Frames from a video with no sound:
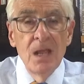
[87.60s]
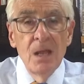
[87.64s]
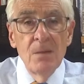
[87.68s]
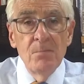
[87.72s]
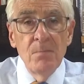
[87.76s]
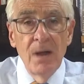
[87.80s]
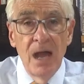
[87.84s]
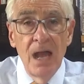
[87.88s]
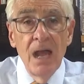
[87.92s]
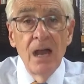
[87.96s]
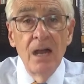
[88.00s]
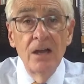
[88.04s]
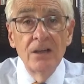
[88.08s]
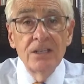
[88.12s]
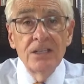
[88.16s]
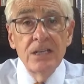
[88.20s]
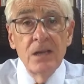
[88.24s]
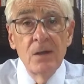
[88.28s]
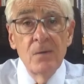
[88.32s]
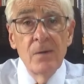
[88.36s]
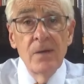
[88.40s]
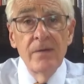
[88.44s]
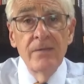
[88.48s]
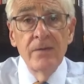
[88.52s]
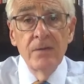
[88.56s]
My heart,
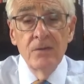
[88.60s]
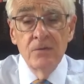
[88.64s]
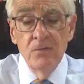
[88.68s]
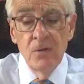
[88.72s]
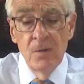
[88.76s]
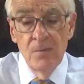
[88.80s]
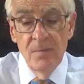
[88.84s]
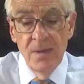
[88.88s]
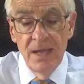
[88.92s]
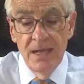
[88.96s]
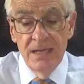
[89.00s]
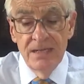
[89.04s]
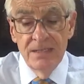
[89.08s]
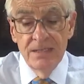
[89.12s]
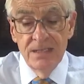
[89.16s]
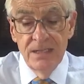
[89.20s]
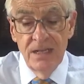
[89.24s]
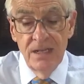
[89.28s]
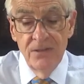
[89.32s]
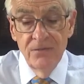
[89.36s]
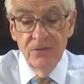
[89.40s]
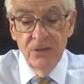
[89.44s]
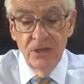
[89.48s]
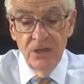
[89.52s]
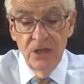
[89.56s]
however, remained
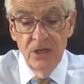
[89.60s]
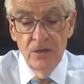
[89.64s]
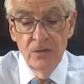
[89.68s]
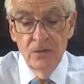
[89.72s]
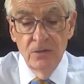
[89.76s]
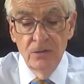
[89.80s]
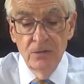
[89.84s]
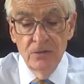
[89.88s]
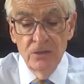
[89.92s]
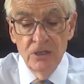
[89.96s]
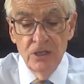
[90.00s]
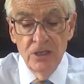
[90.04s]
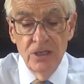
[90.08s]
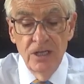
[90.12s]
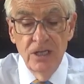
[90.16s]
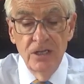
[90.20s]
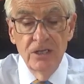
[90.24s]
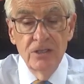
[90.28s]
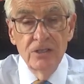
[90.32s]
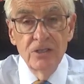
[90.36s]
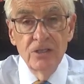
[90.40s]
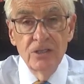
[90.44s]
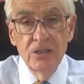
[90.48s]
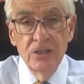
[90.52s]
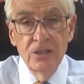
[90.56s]
in the local
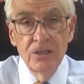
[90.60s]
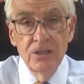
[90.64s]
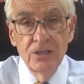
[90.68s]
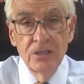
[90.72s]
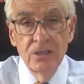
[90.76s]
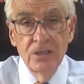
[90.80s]
church.